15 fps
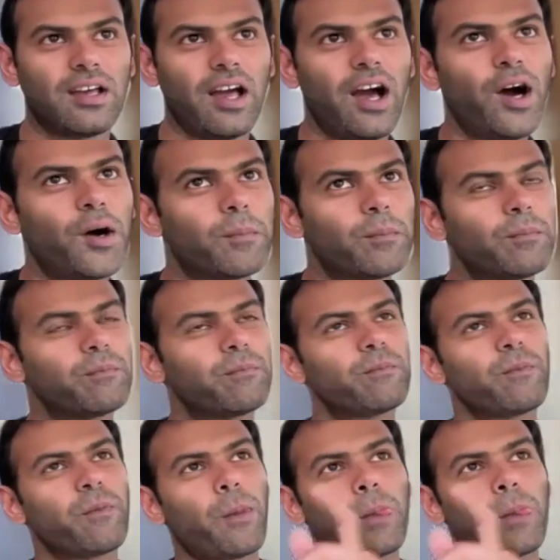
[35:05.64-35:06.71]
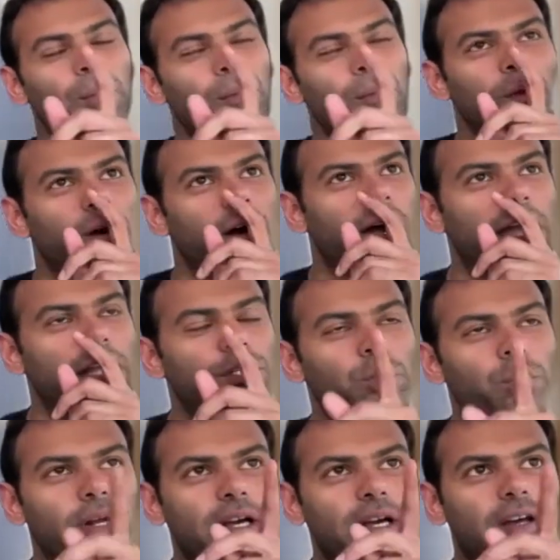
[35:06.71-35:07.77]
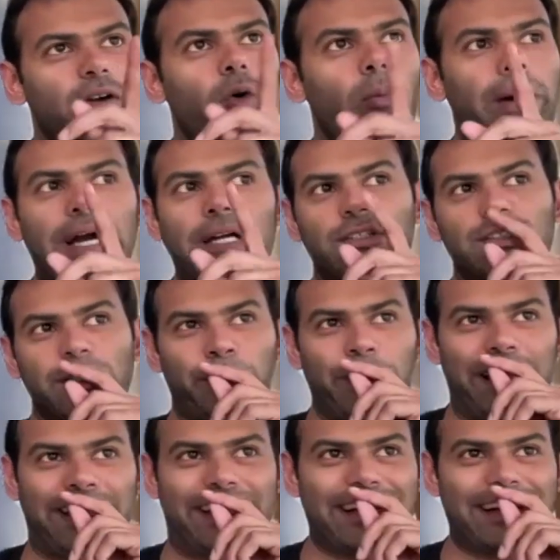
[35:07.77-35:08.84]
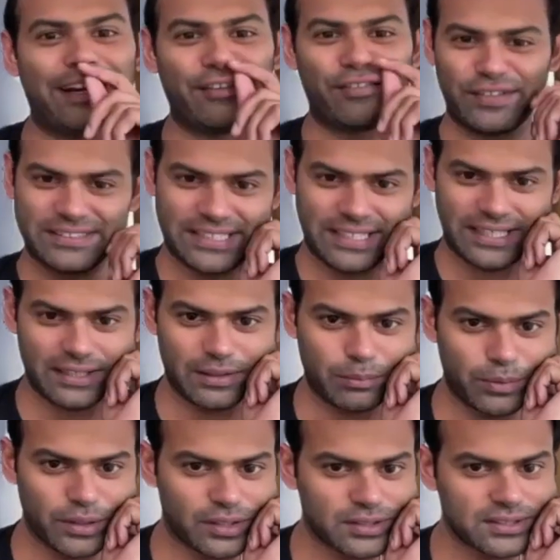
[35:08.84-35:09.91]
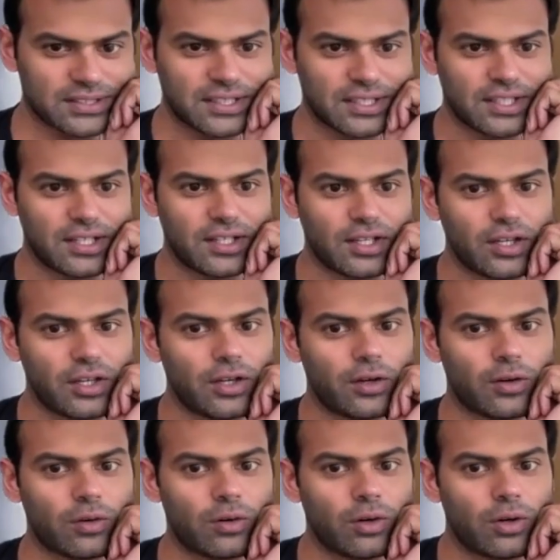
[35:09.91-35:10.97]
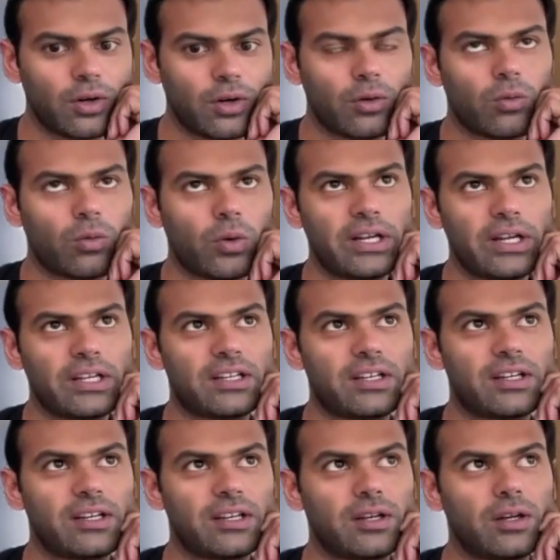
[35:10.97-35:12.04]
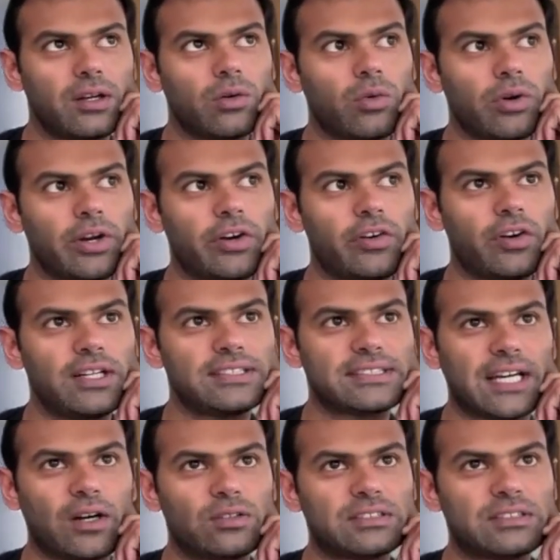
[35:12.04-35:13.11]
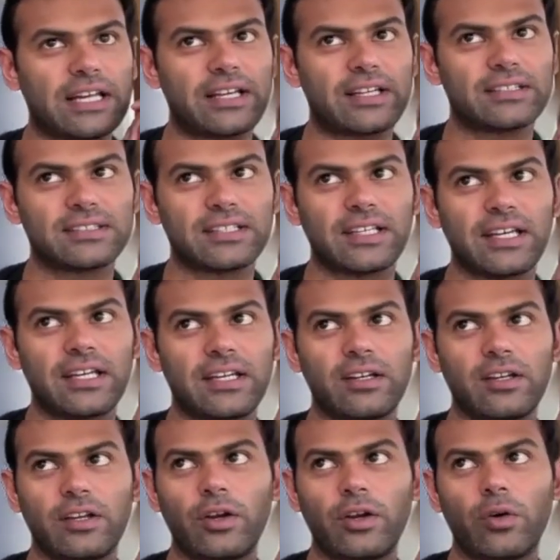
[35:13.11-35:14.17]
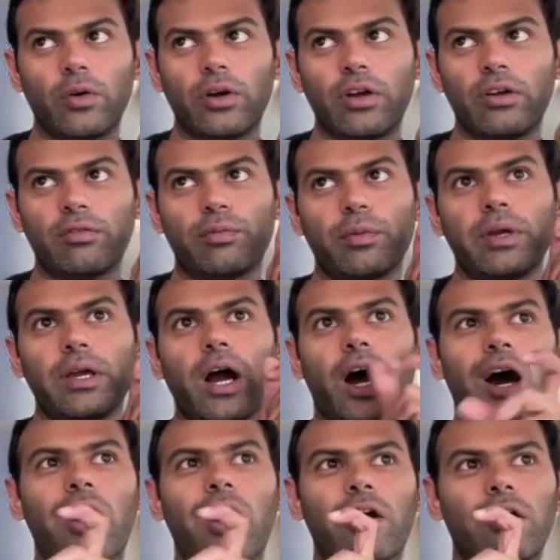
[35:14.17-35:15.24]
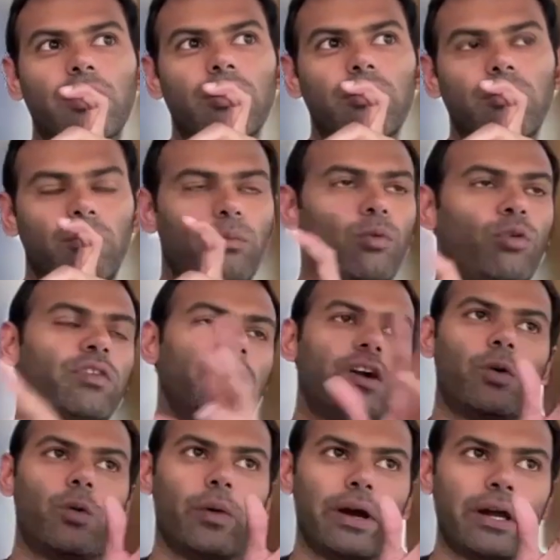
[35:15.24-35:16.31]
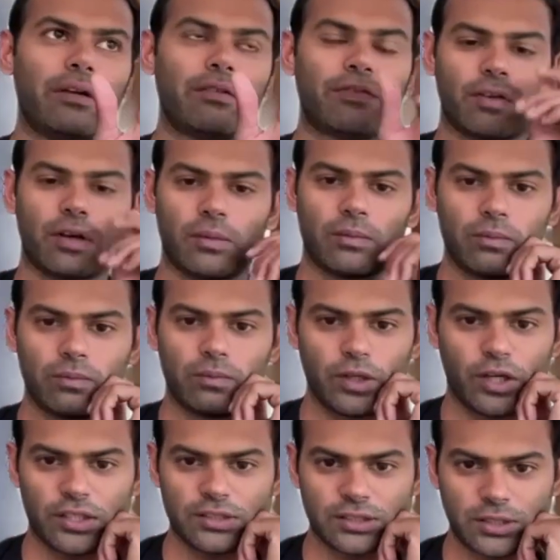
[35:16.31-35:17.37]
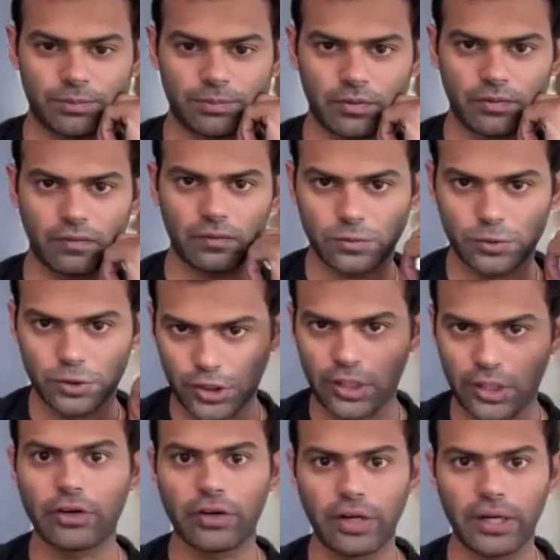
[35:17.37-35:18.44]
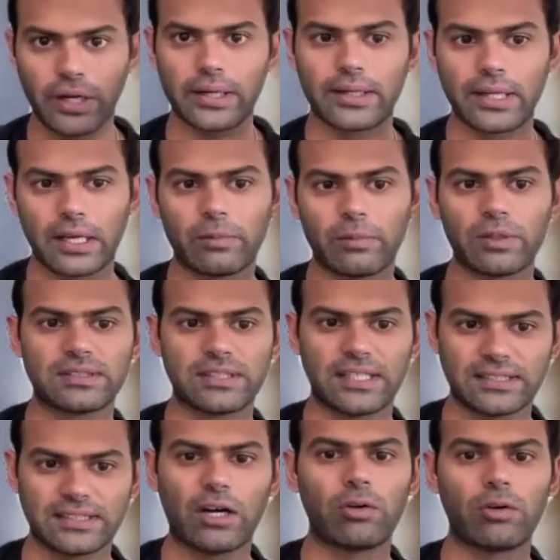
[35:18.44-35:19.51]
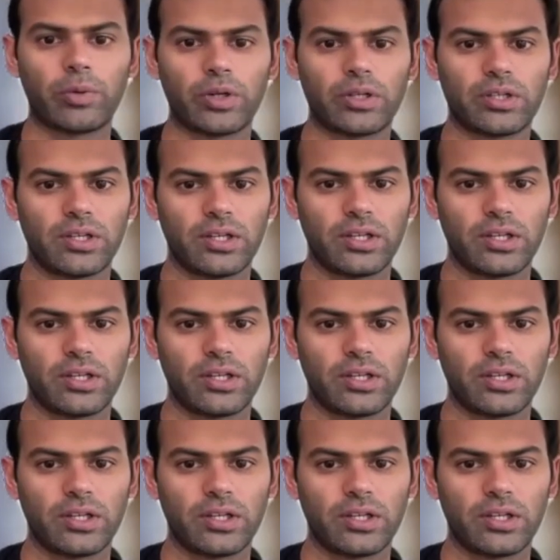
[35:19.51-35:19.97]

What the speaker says: I do want to kind of go back to semantic layer for a second, because, what it really sounds like is, again, if we are moving away from the concept of generating tables as output,